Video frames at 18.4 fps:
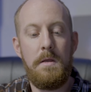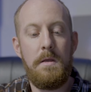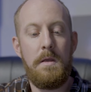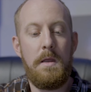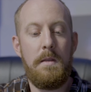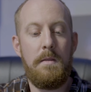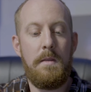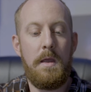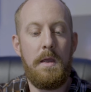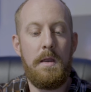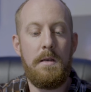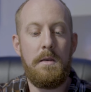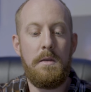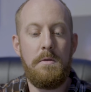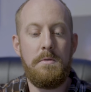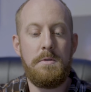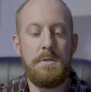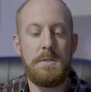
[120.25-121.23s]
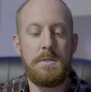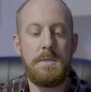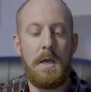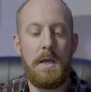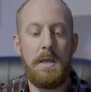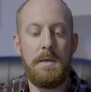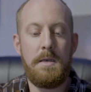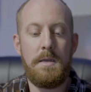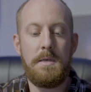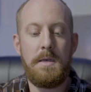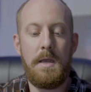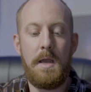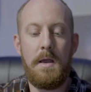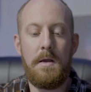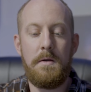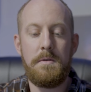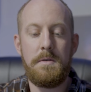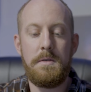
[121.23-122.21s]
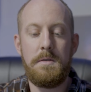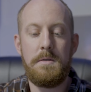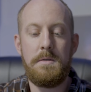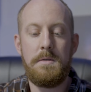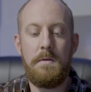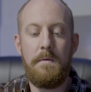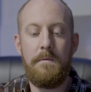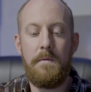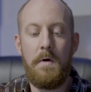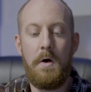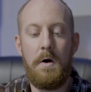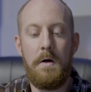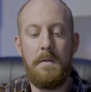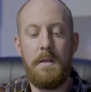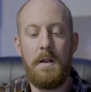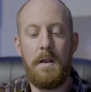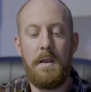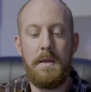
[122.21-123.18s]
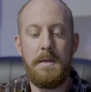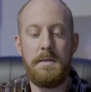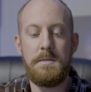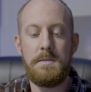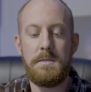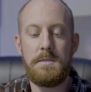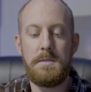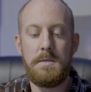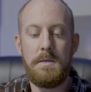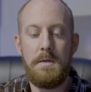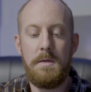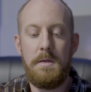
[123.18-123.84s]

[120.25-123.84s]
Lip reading: and then you just tighten it down on the lens,